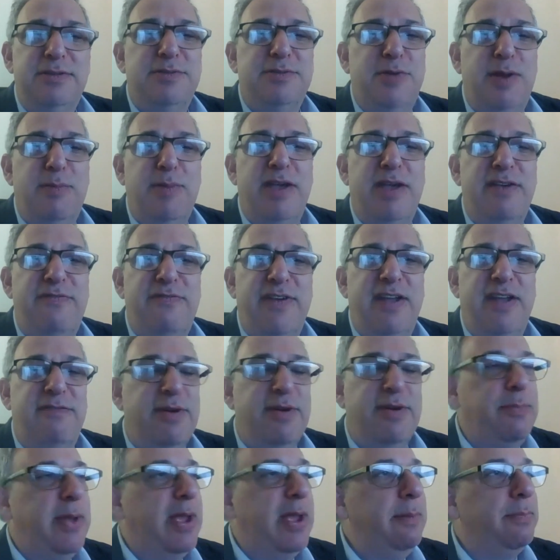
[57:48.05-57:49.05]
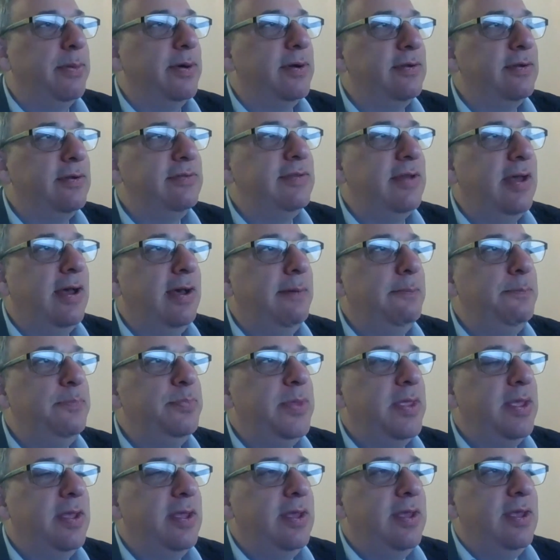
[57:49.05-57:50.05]
It's one of my favorite papers.
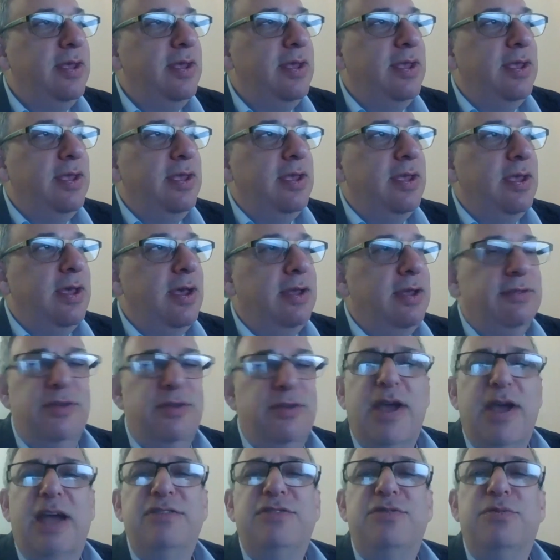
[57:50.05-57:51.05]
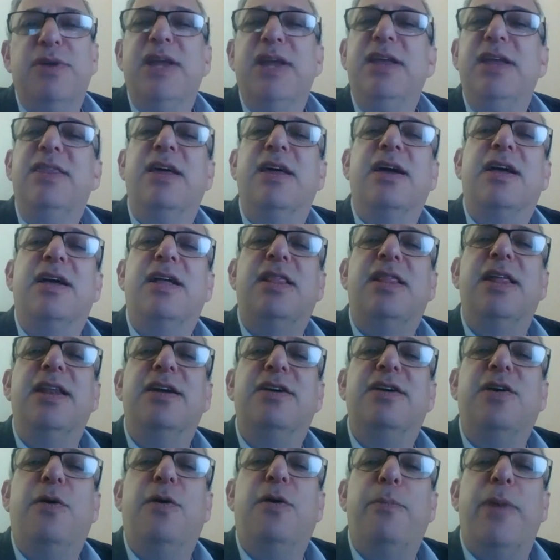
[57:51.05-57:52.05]
Do you guys read the
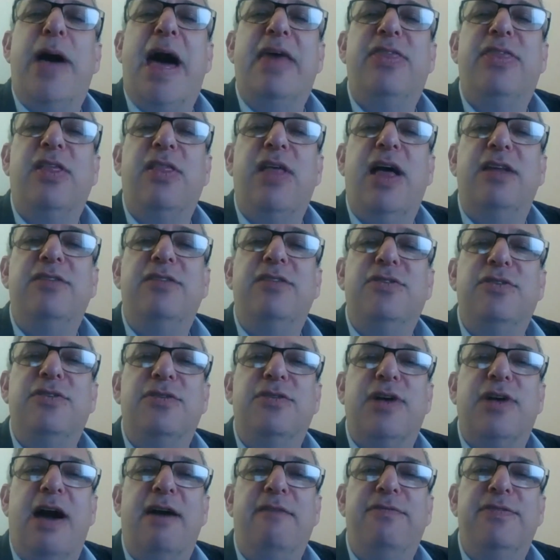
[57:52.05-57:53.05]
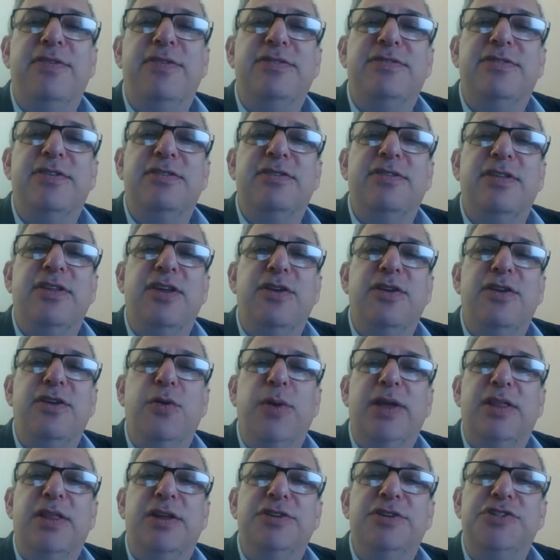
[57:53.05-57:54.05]
clinical pathological conferences in the
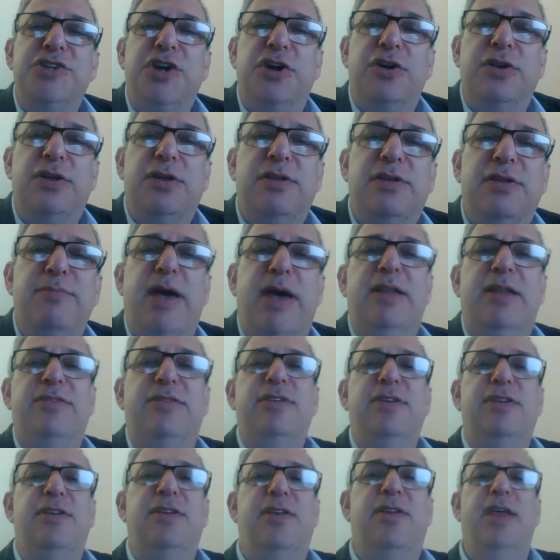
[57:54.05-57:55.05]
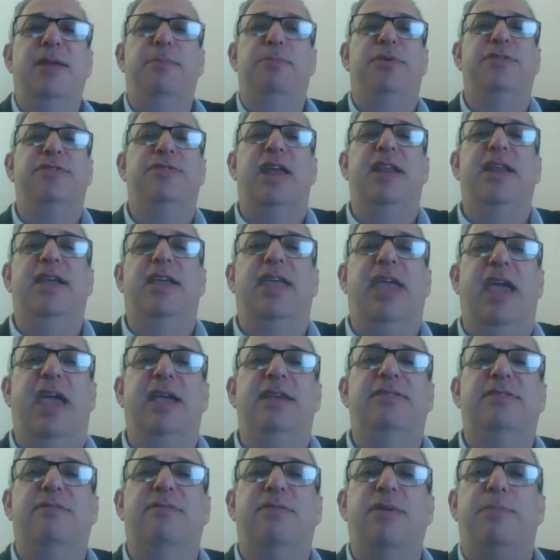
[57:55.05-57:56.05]
New England Journal of Medicine? You know, they present a
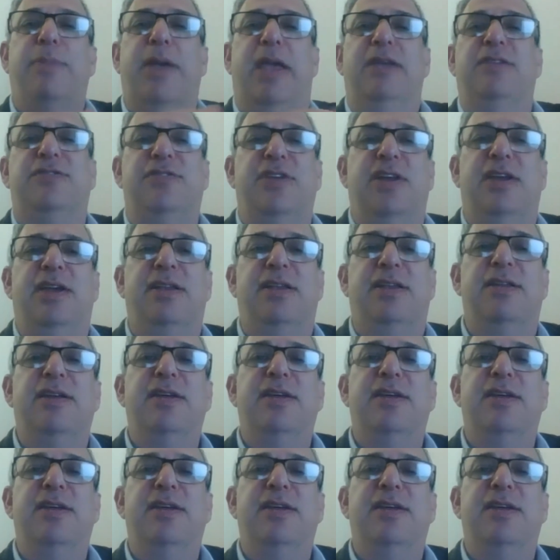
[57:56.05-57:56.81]
case of a patient